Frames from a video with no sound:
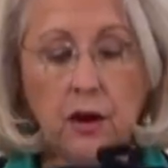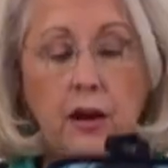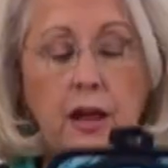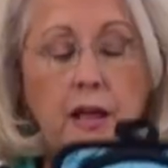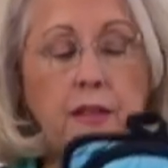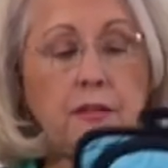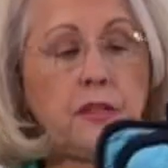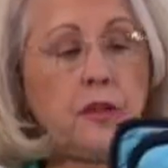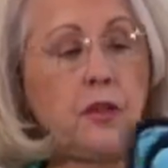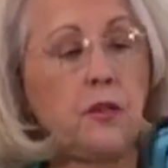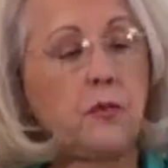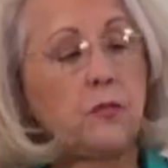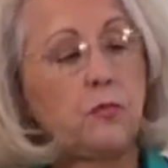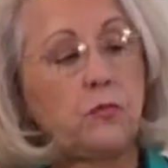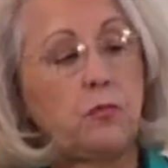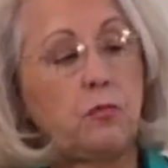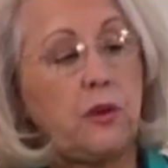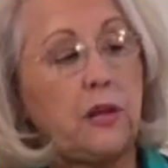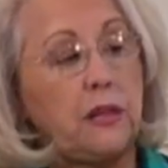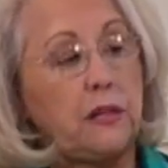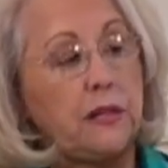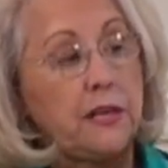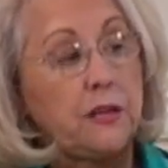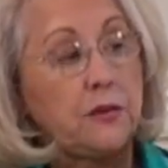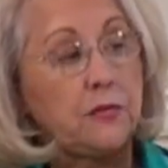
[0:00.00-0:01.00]
and they're a
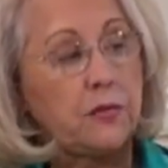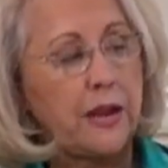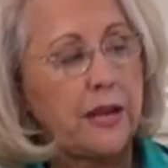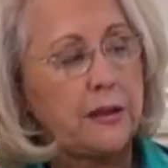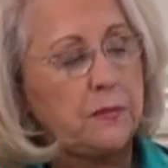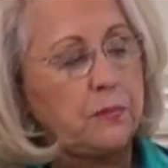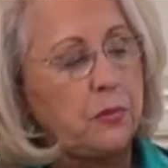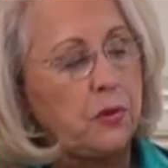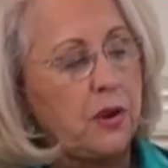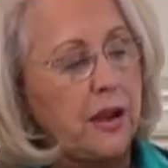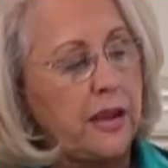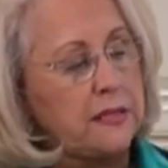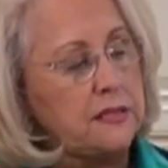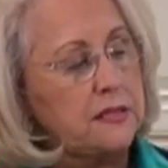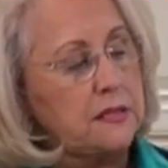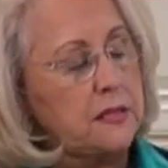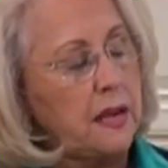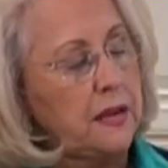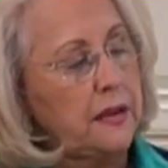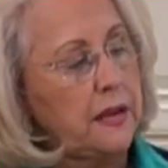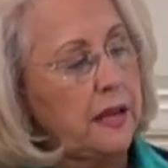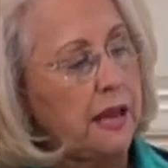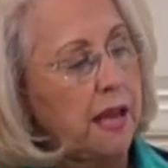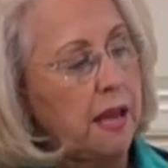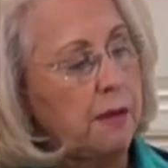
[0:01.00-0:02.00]
really great price
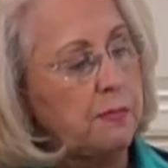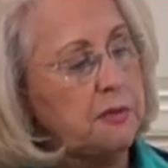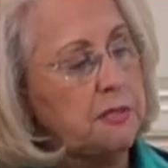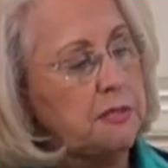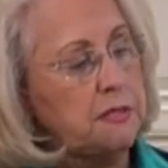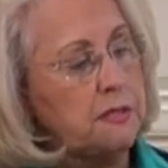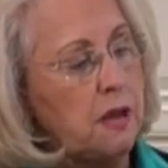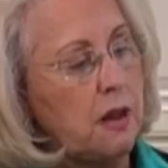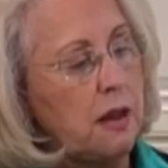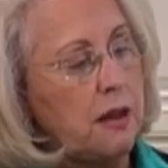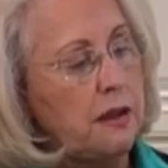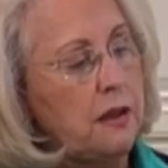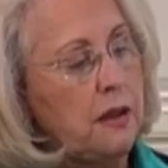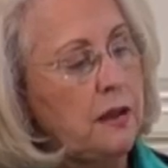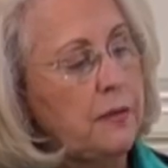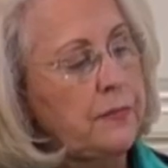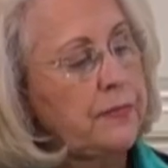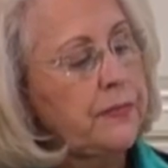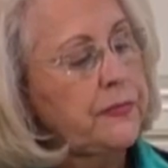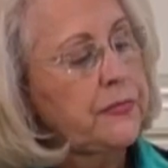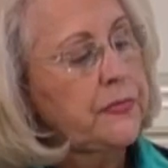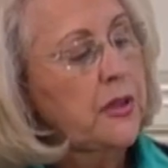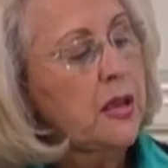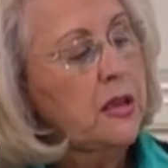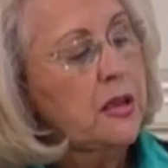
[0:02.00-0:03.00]
on Amazon.
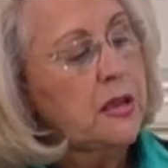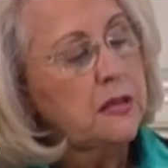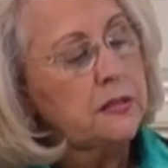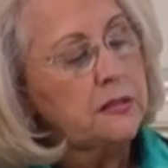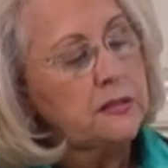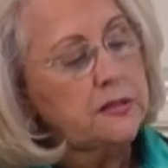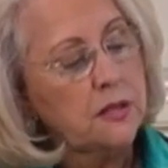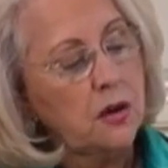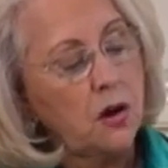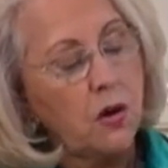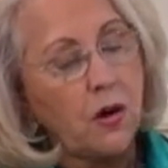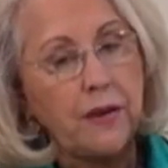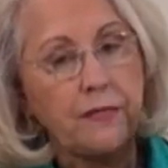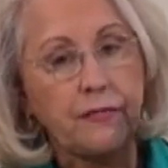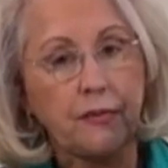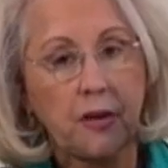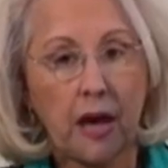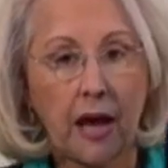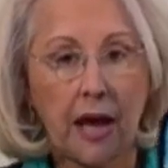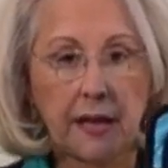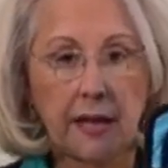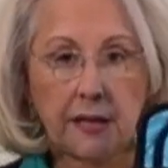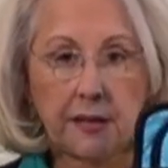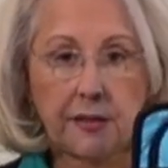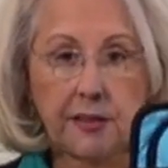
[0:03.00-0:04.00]
So I've
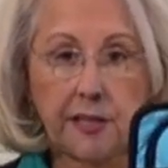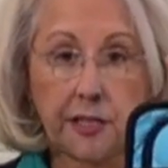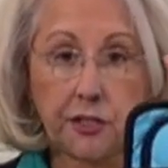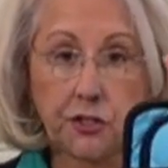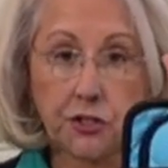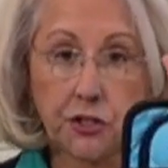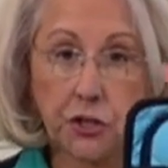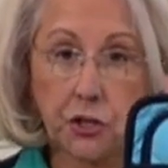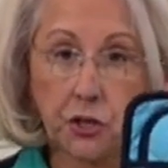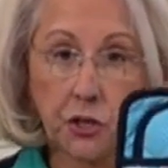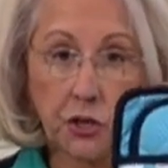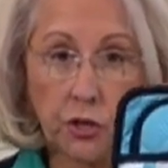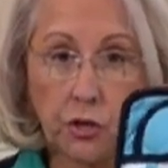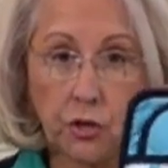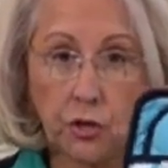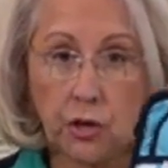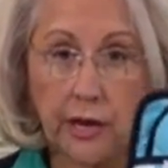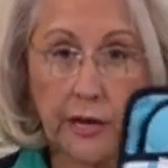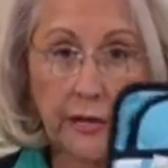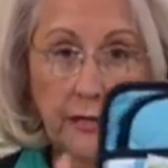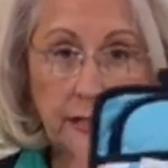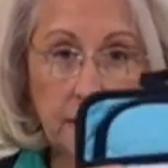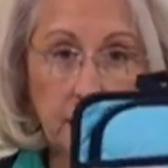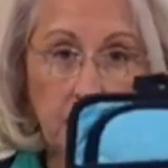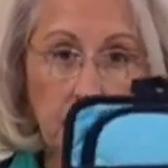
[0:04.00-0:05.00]
got the
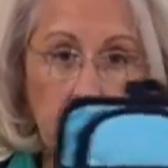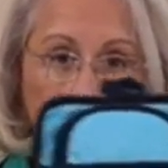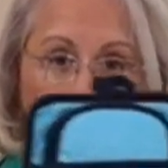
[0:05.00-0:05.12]
turquoise